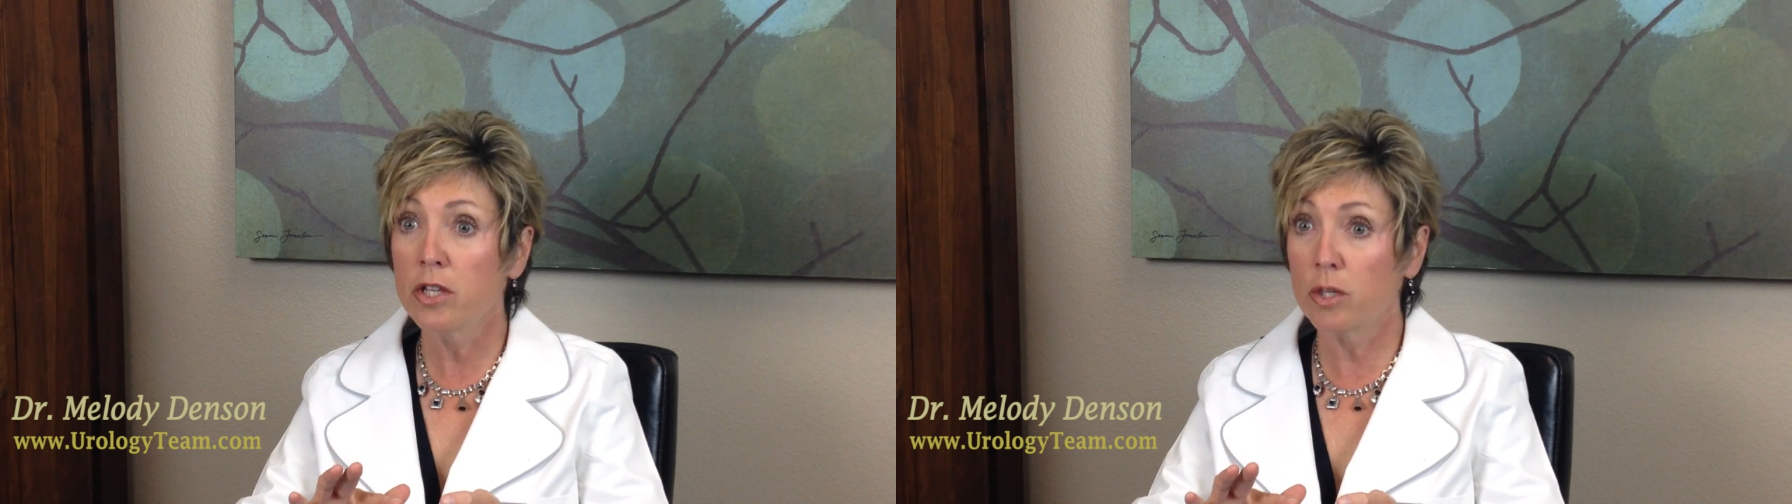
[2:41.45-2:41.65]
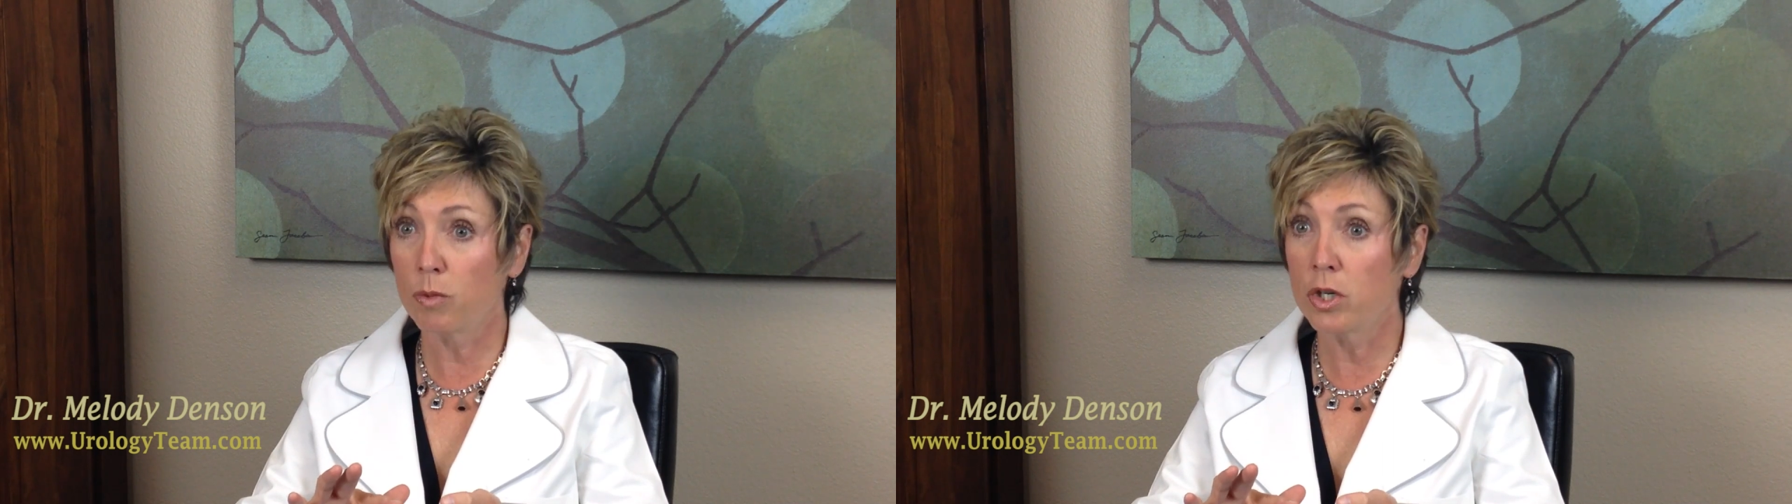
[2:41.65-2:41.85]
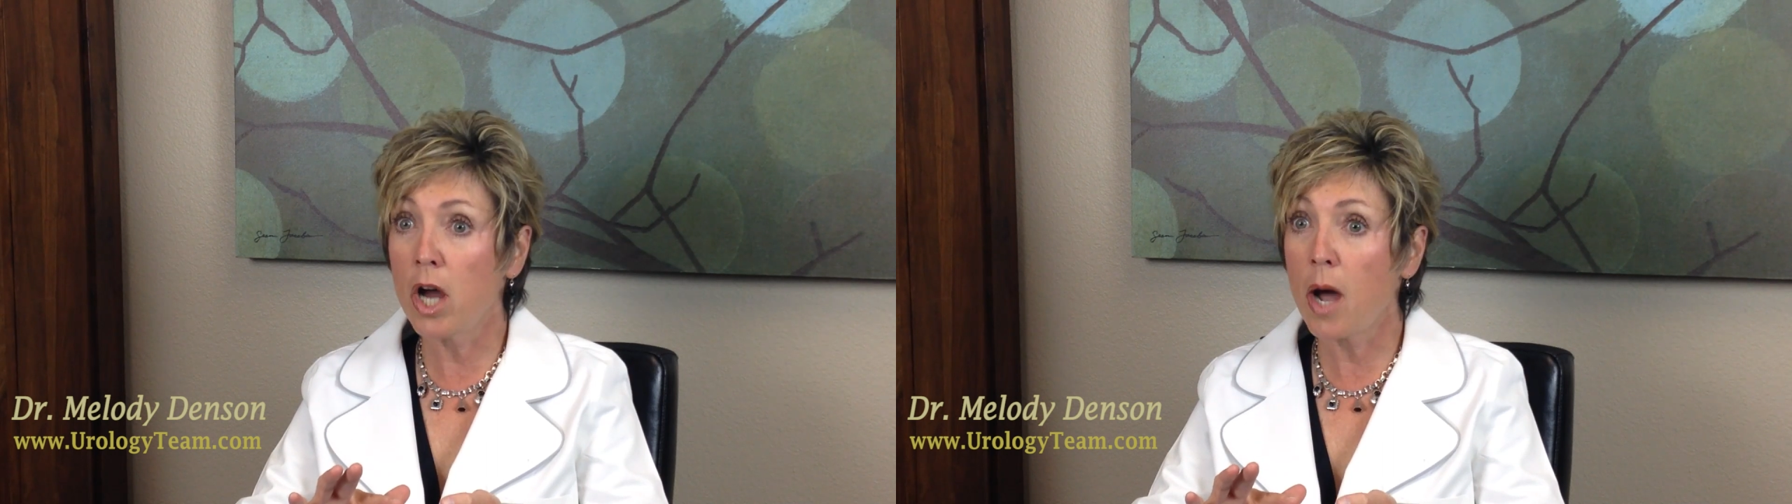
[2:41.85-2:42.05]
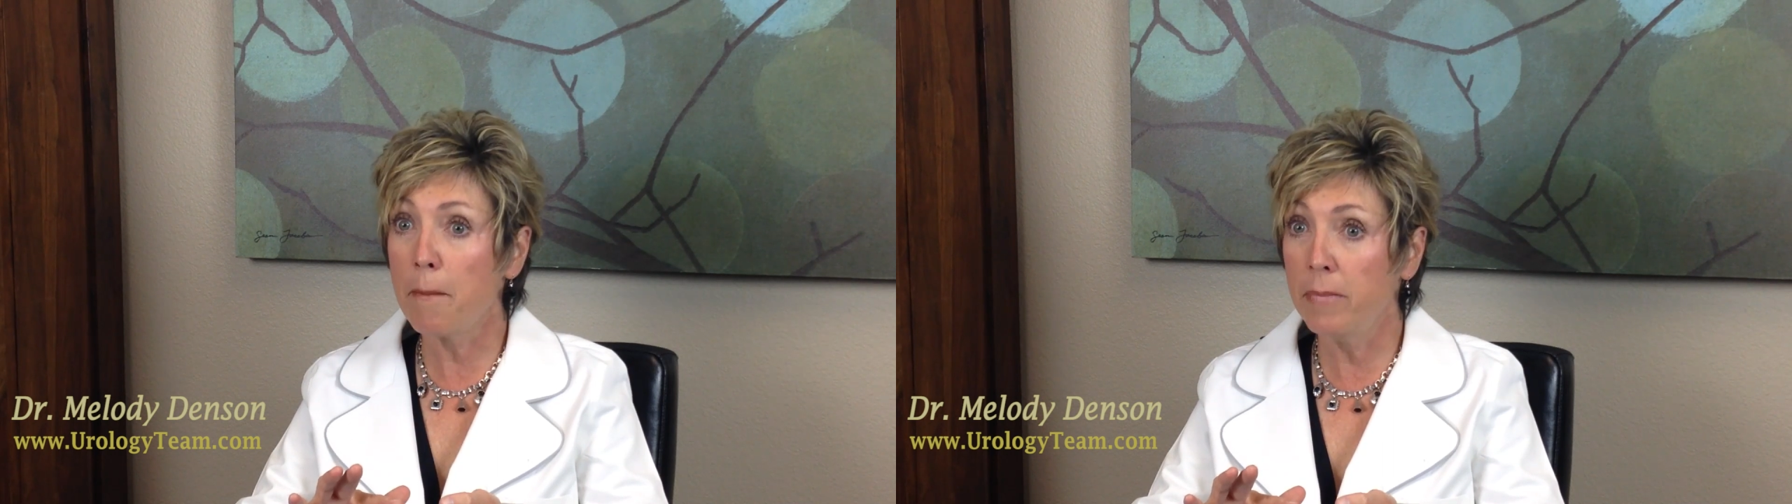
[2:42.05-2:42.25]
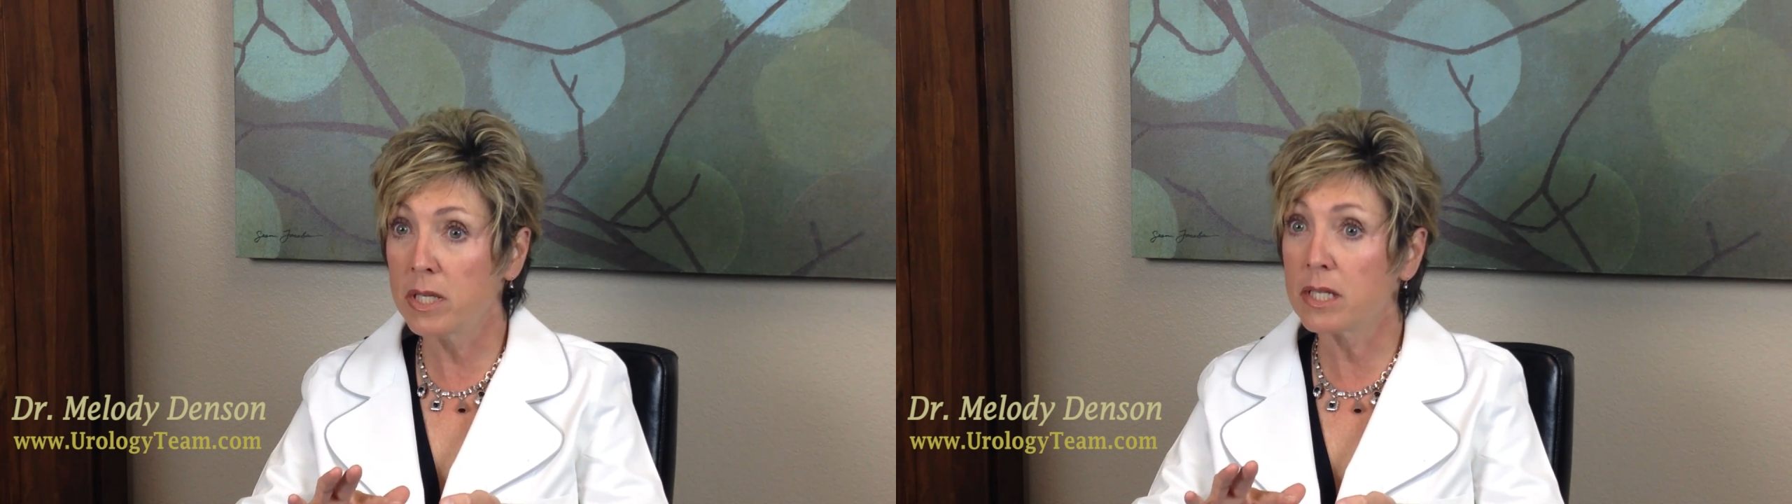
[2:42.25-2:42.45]
that we're
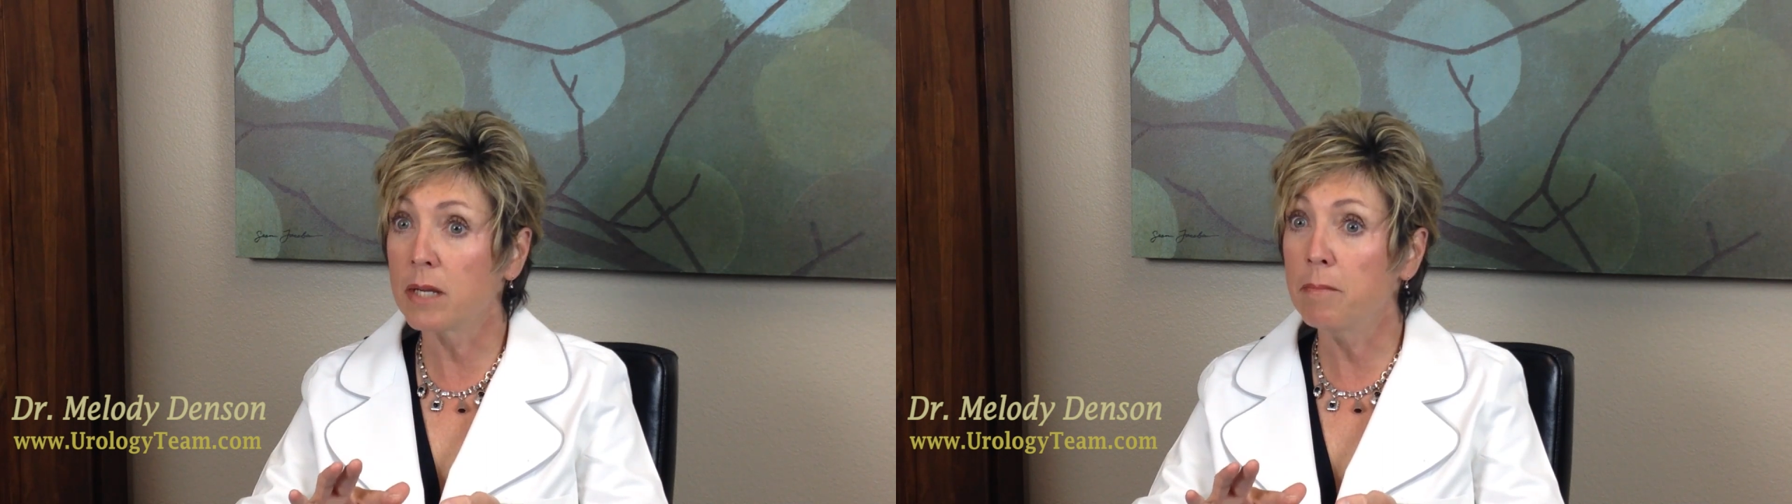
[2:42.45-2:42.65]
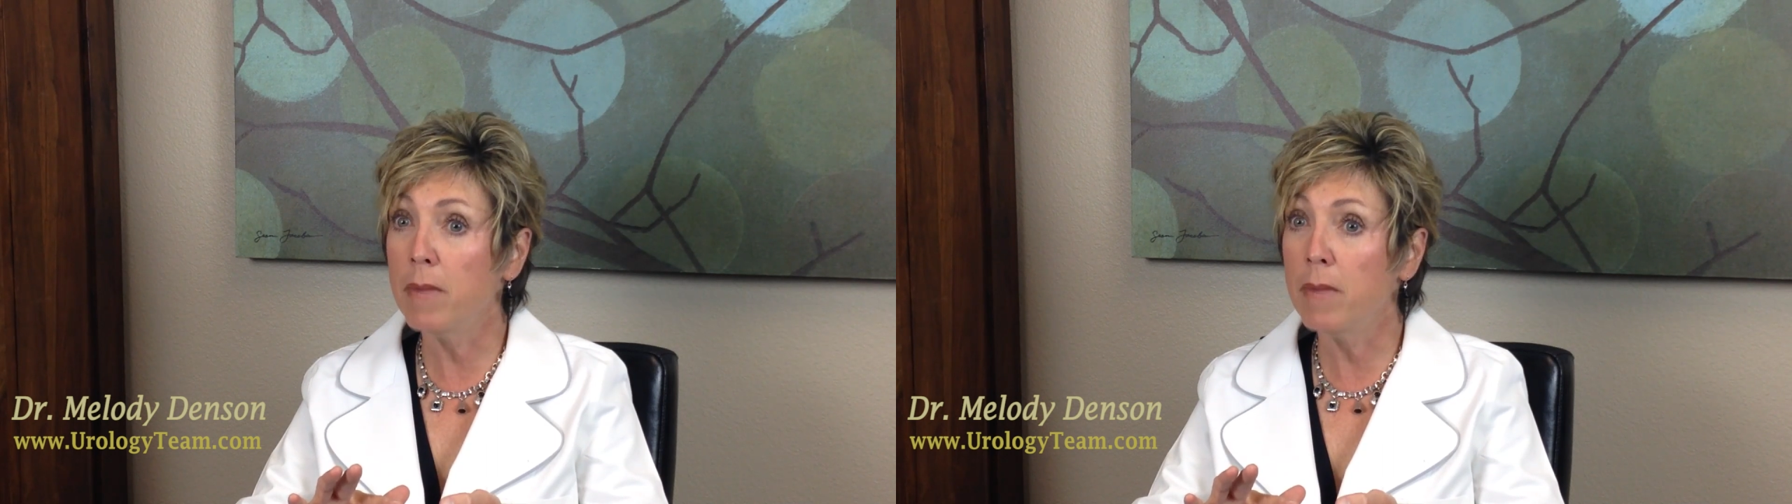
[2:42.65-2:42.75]
not missing